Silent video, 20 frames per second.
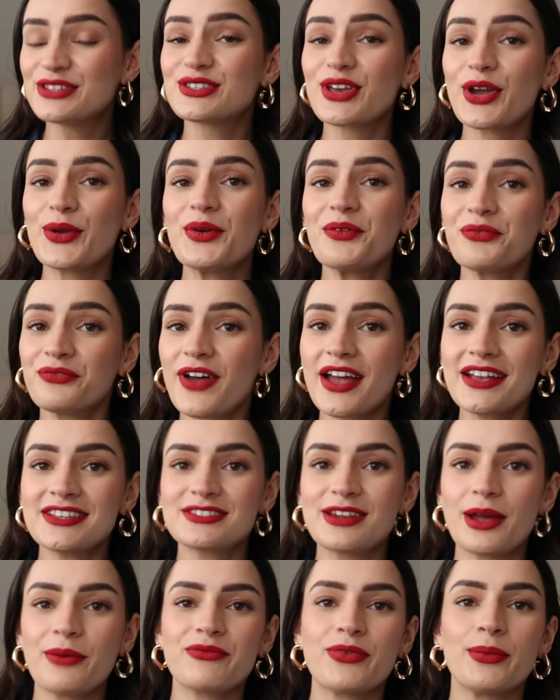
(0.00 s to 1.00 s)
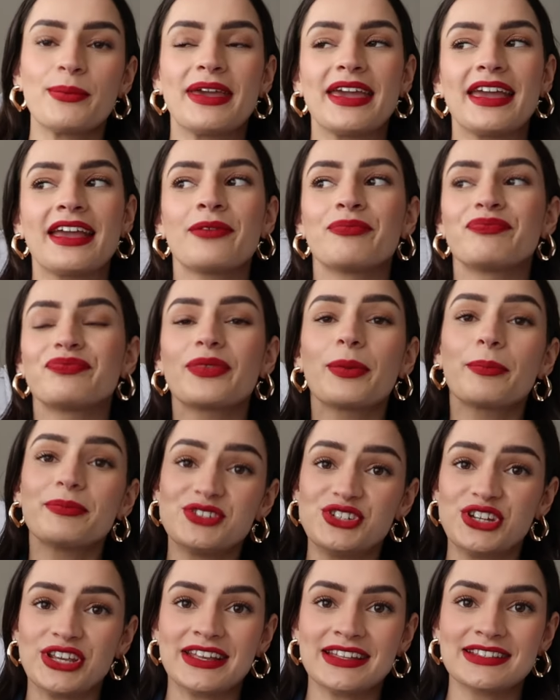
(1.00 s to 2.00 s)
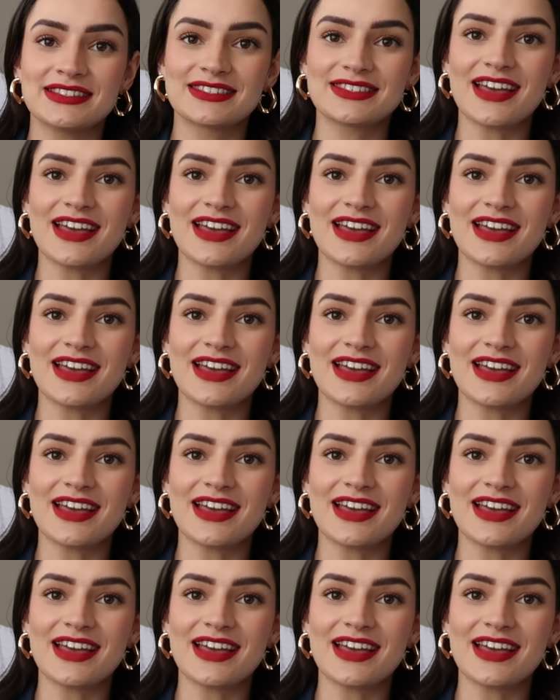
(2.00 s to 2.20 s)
So first up for me, jeans.